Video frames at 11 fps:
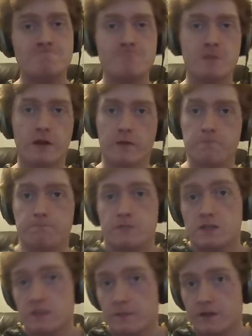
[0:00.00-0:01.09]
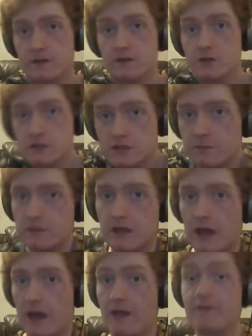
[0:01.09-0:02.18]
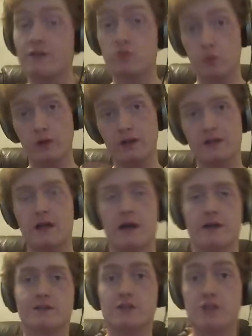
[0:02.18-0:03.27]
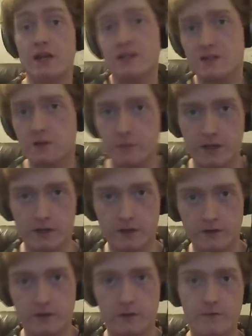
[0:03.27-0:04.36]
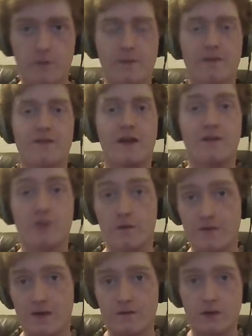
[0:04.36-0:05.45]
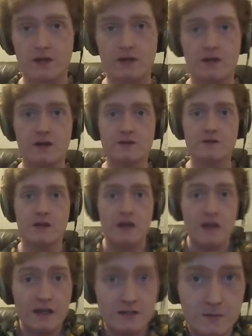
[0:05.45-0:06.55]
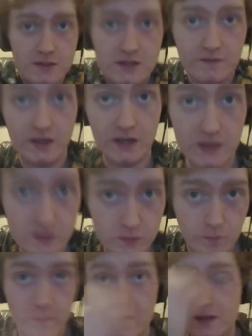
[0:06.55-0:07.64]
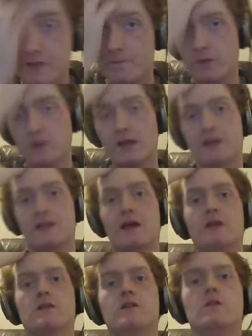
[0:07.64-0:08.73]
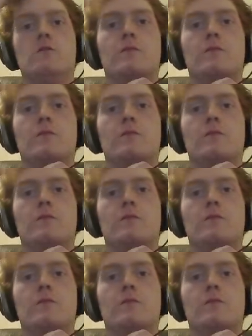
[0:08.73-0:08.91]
You know, just something, just something to have. It's really nice. Jason will be in there too. If you're a big fan, if you're a fan of what he does and some of the stuff that he does with me, you'll like that too.